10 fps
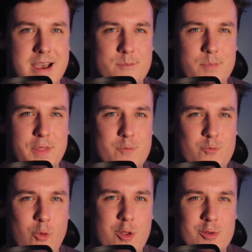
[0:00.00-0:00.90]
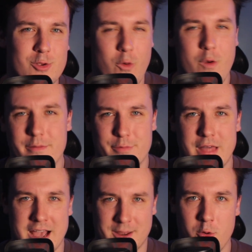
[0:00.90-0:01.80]
But they weren't going for
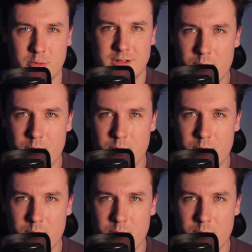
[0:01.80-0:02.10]
that at all.